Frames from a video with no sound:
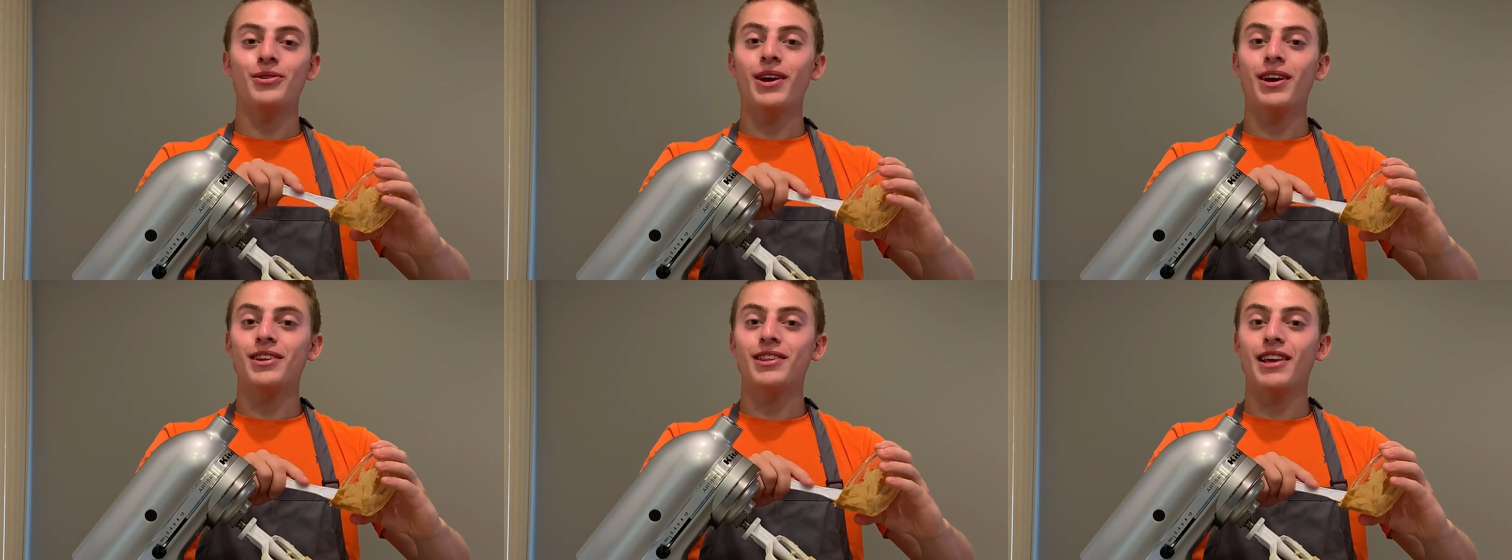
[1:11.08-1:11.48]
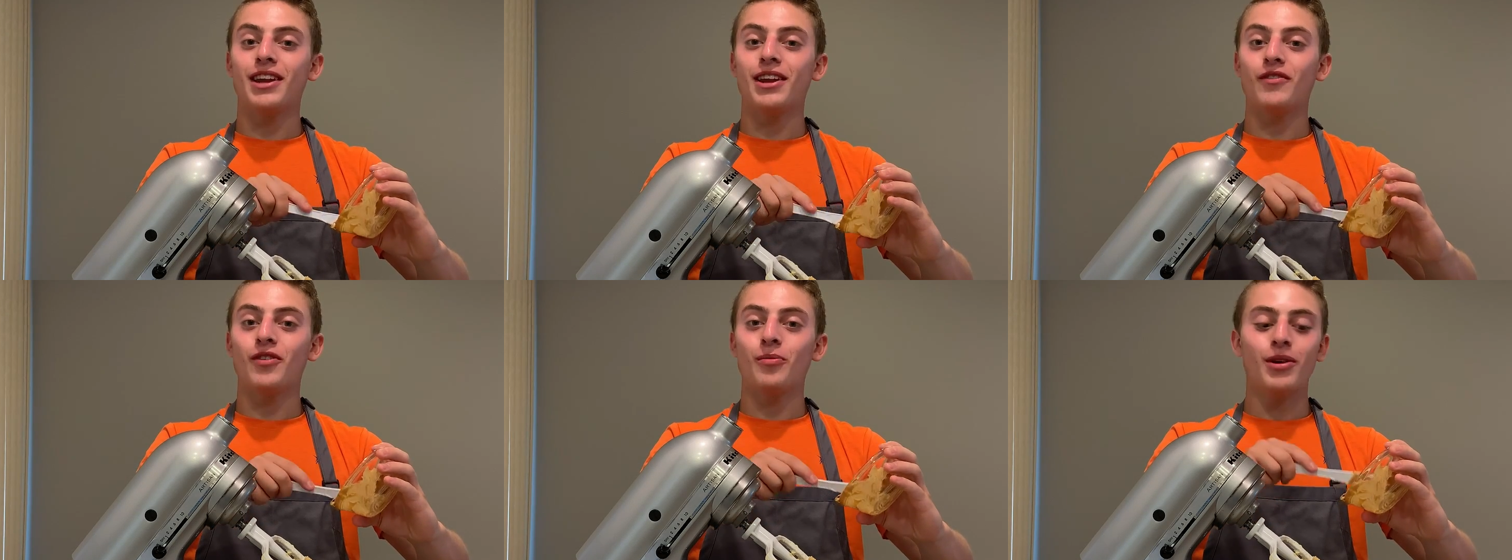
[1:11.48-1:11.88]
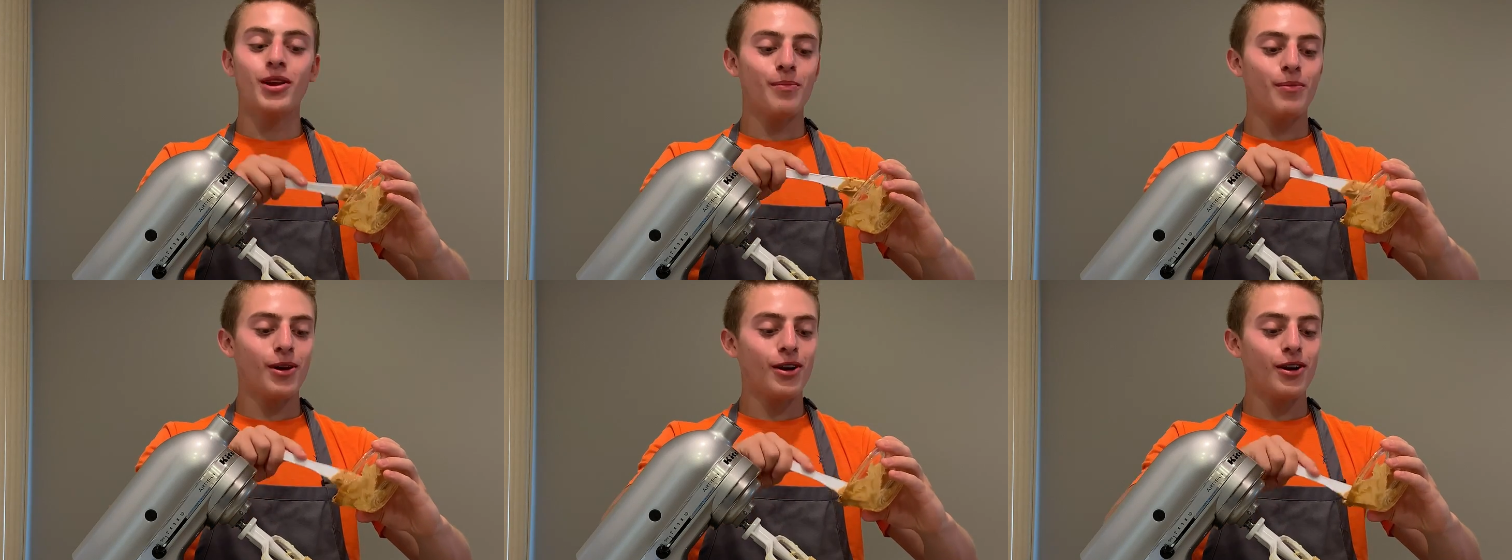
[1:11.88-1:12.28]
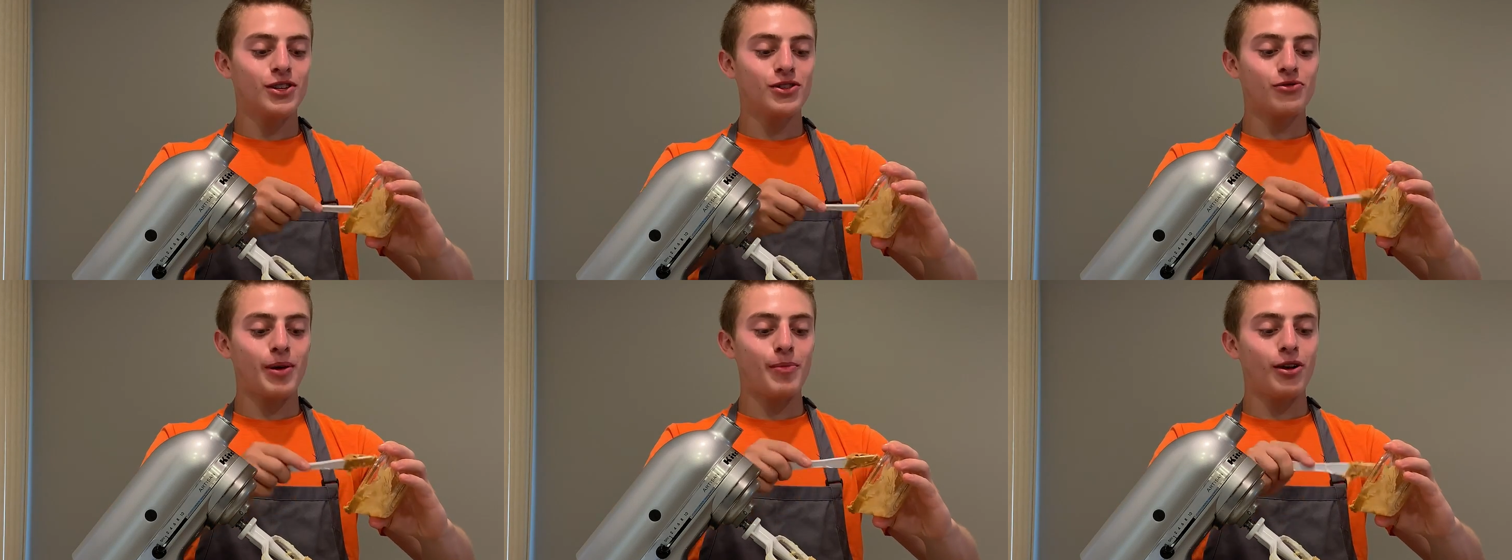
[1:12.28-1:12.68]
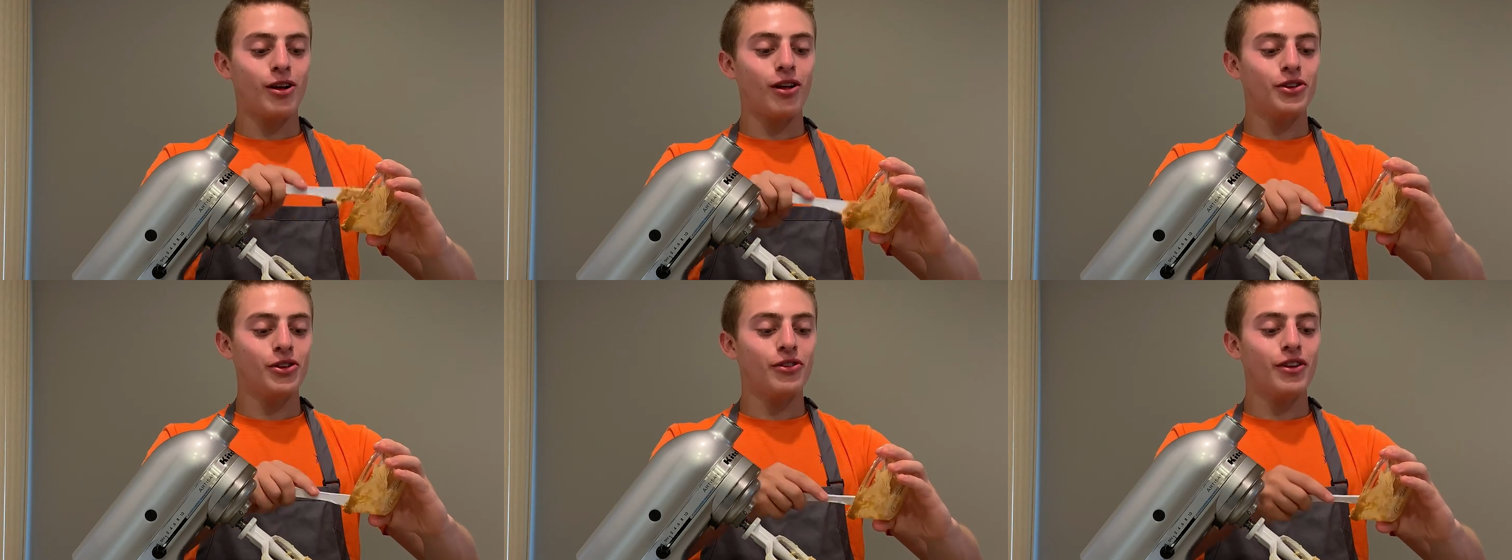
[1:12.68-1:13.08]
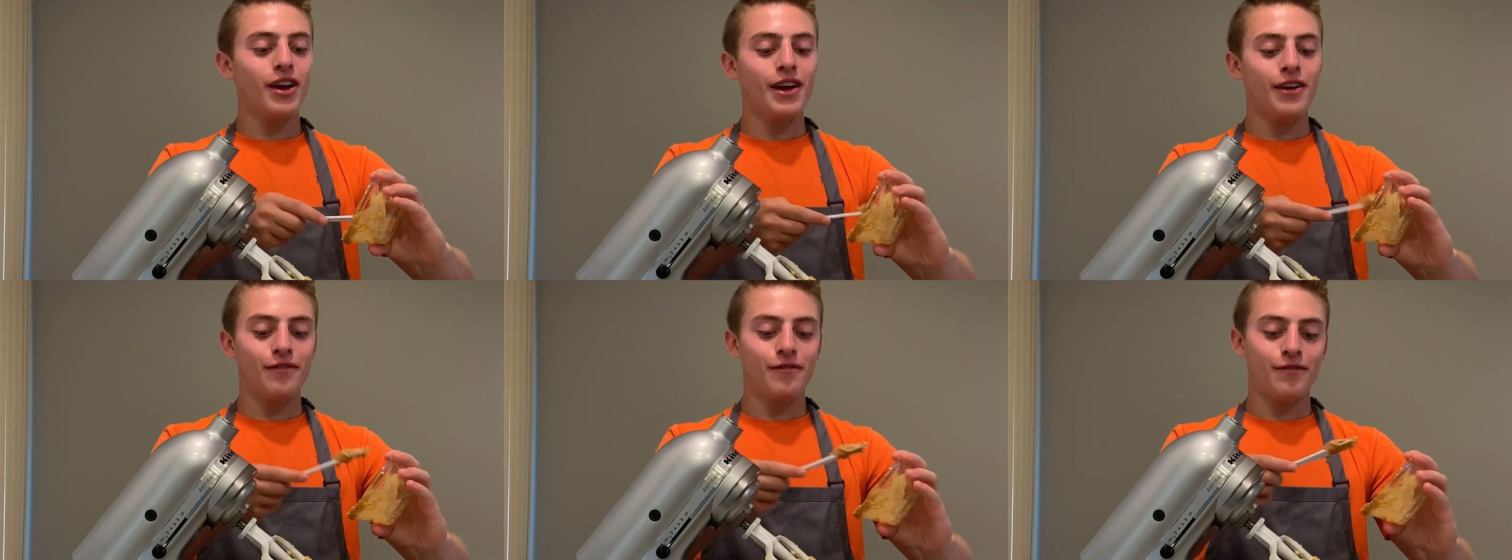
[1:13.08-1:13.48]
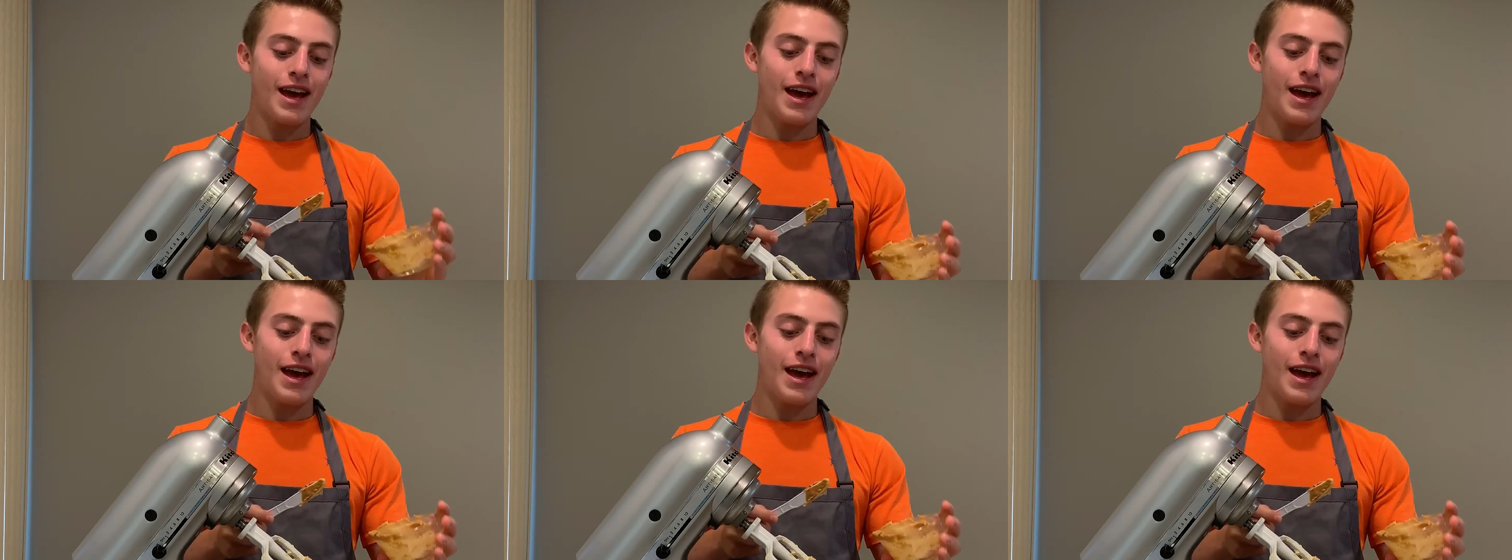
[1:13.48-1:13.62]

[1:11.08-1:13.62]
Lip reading: you get to the end of your peanut butter, scrape it all on your knife